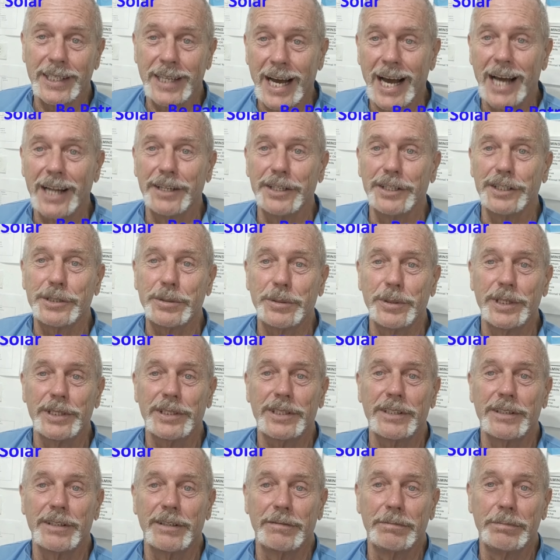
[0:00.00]

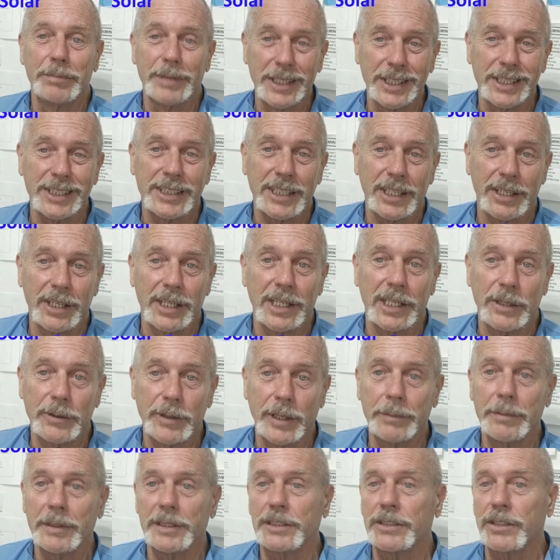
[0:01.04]
worth of military
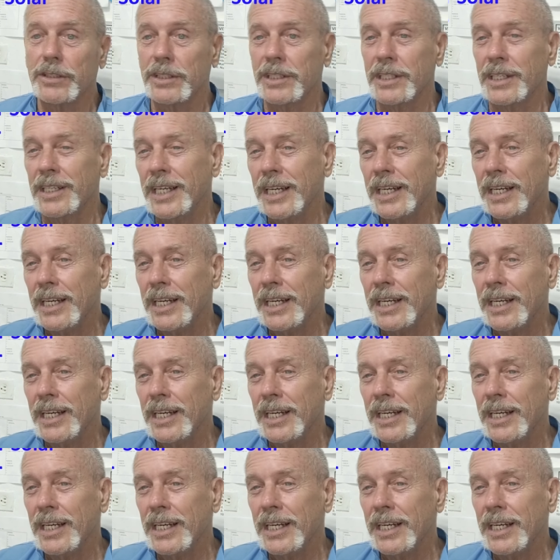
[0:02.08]
equipment. So